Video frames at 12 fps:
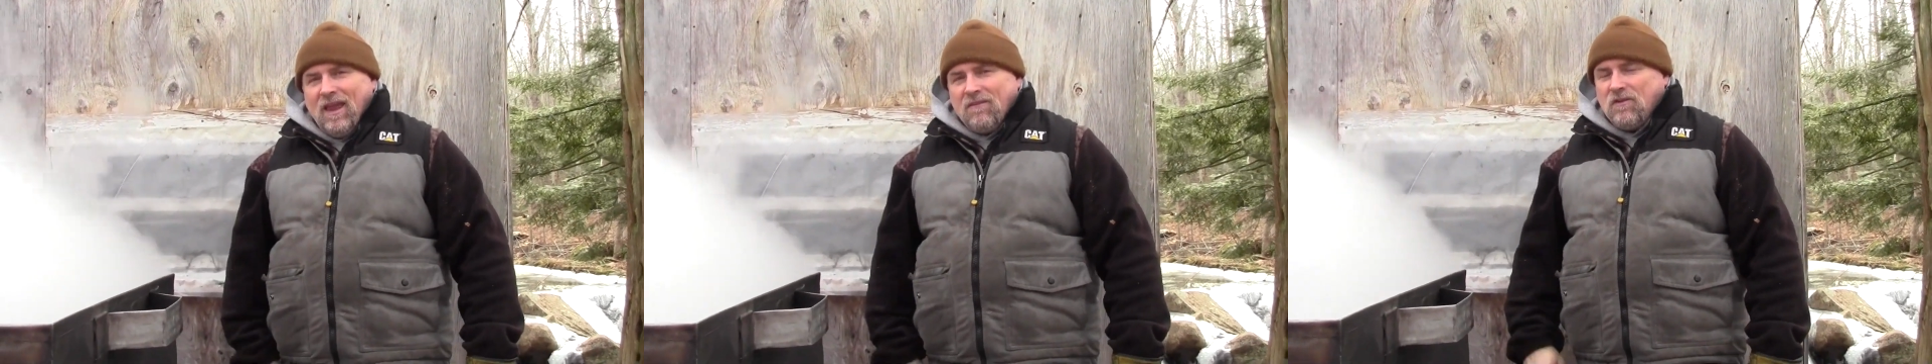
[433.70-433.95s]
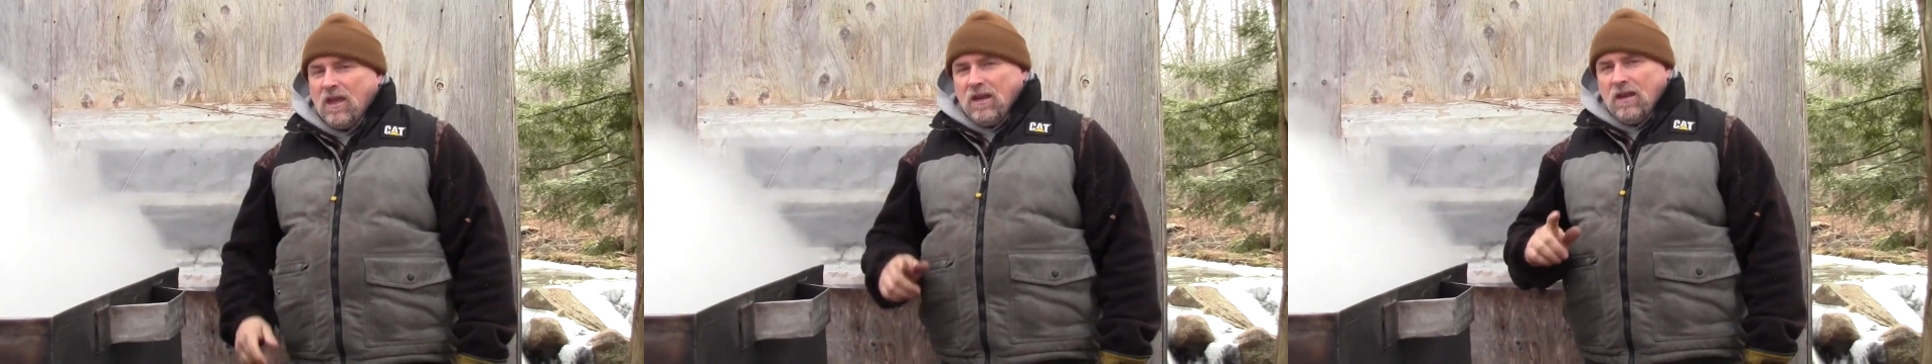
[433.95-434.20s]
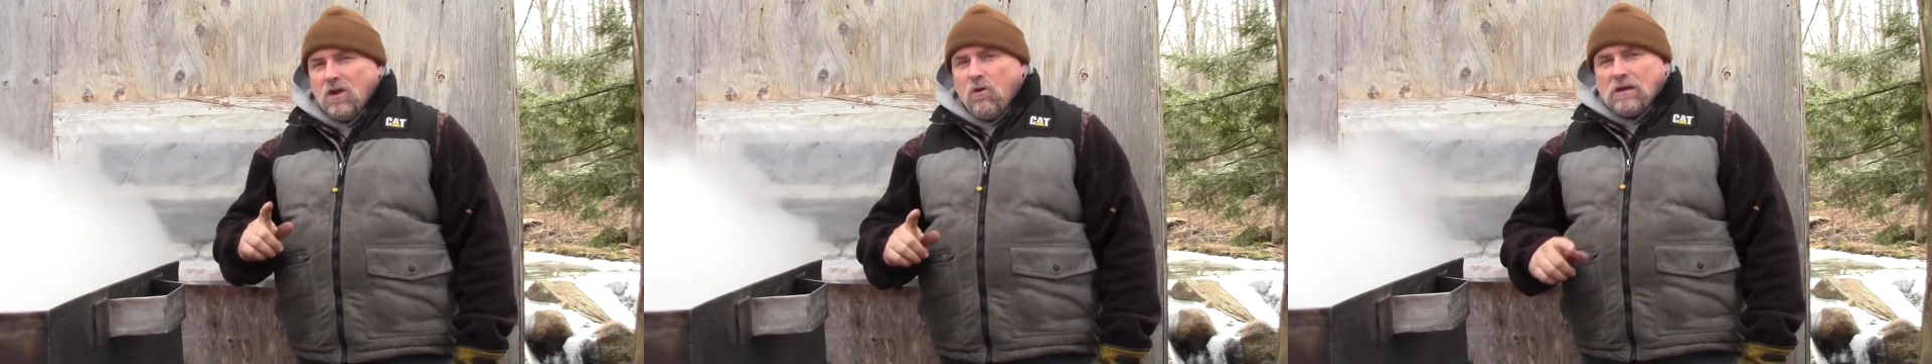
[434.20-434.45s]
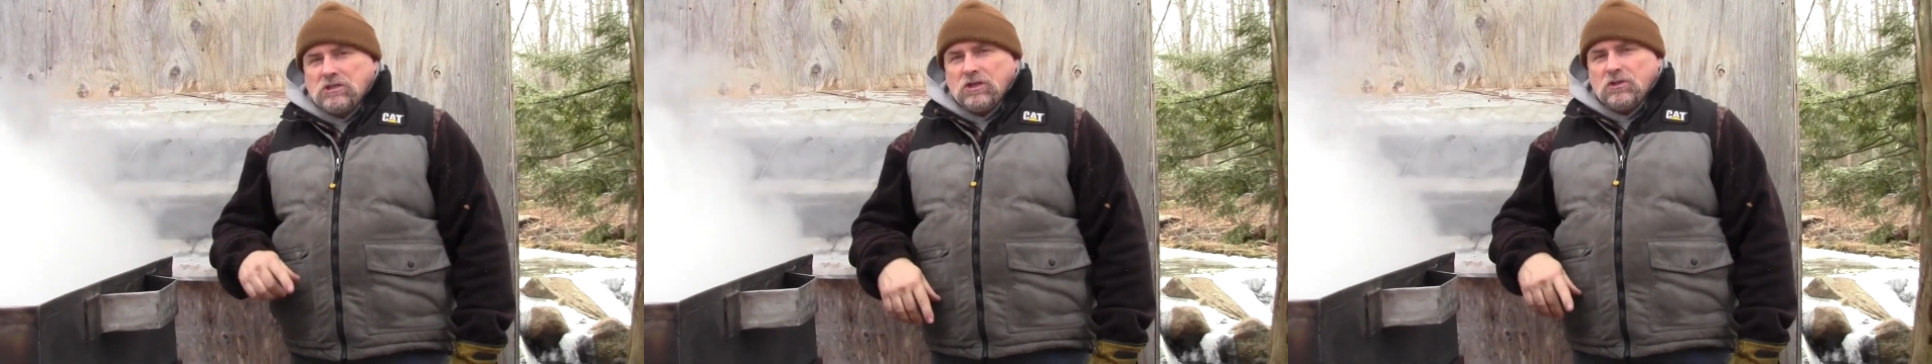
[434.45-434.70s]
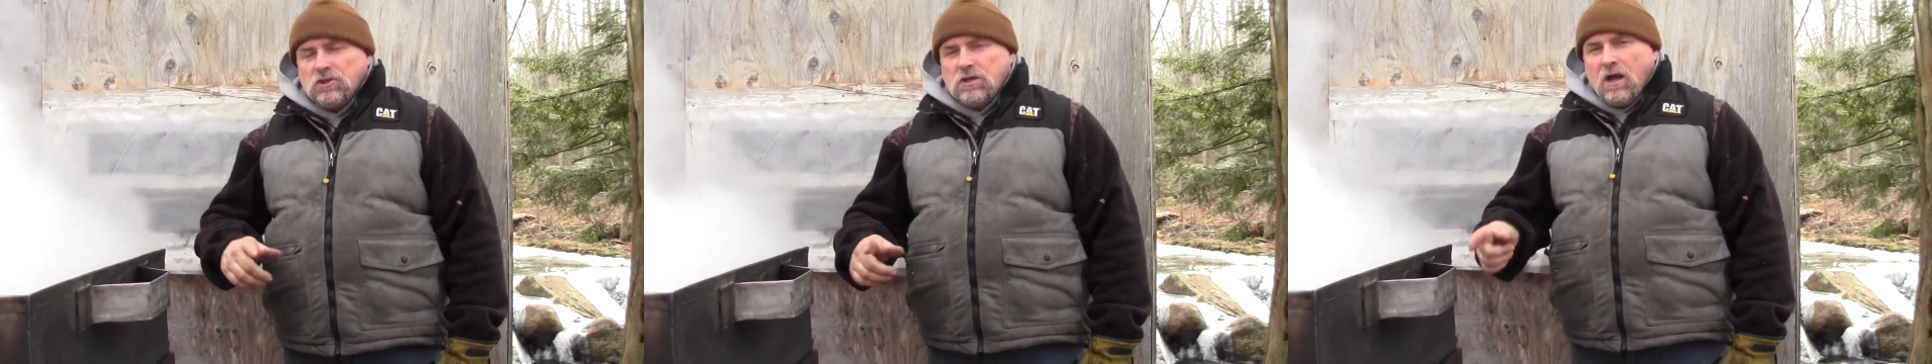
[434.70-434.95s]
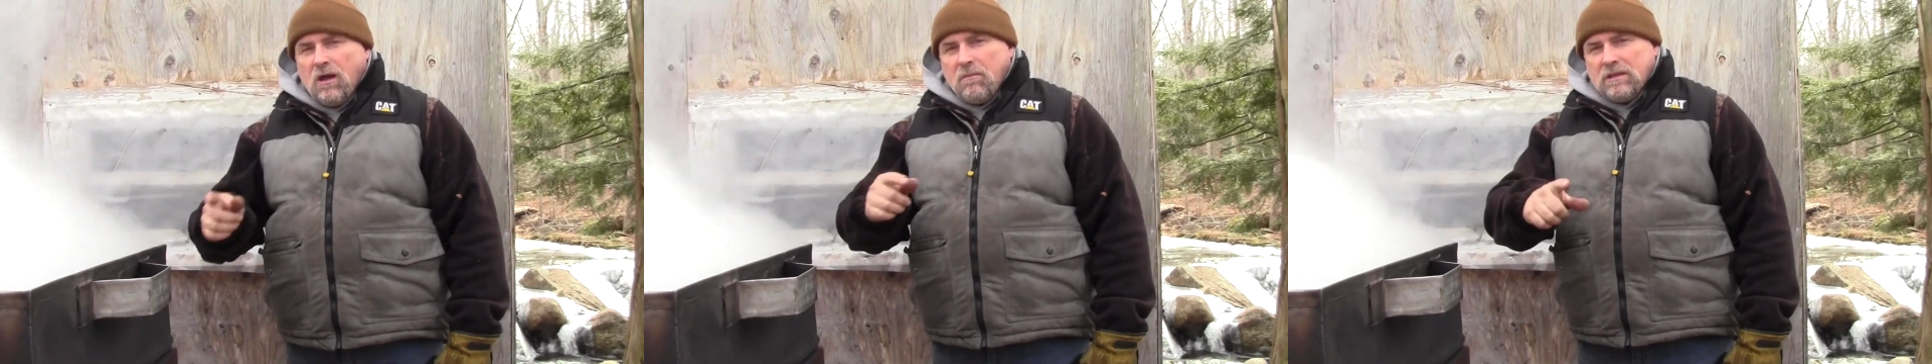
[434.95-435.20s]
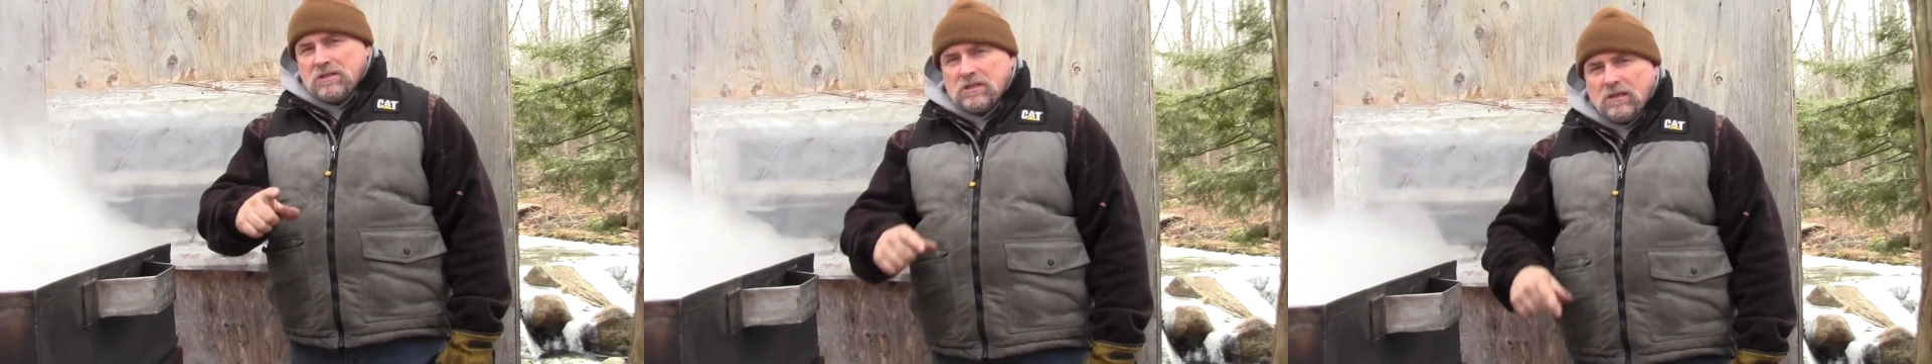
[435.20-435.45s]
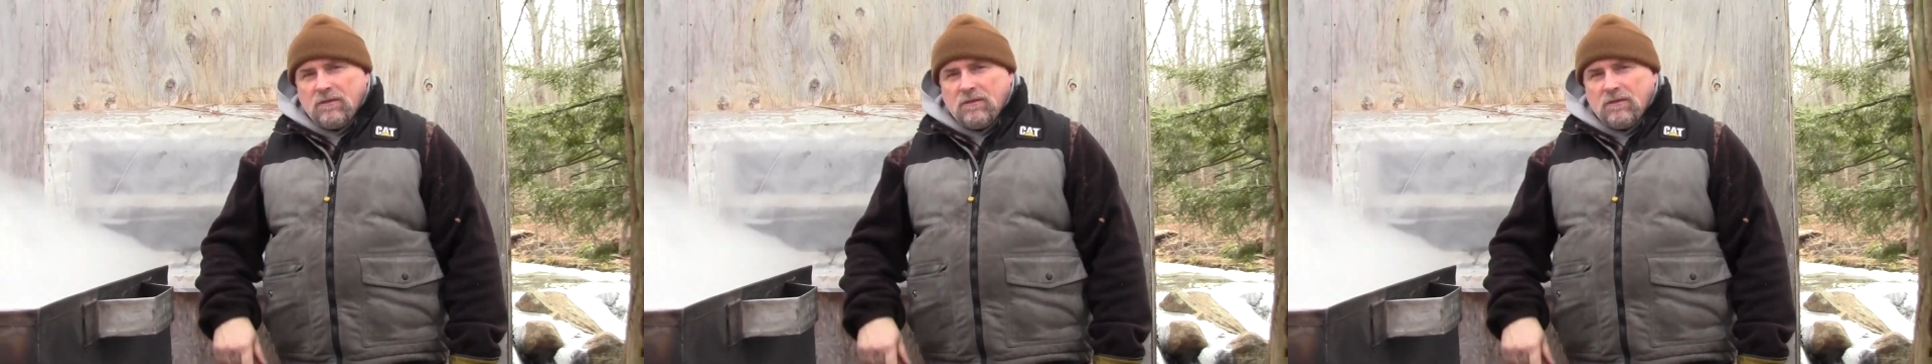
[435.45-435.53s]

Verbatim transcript: If you get any questions or comments,